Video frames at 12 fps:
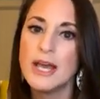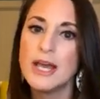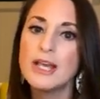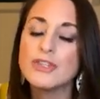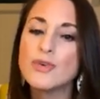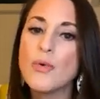
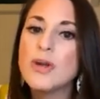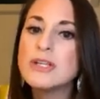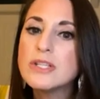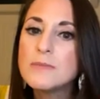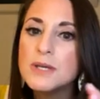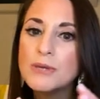is going
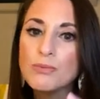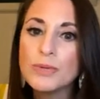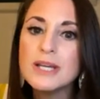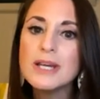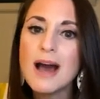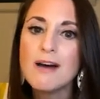to be
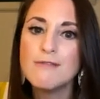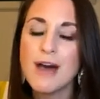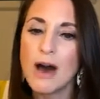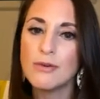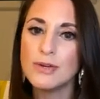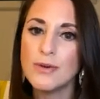
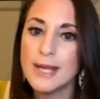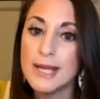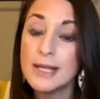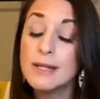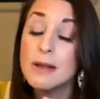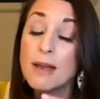reevaluated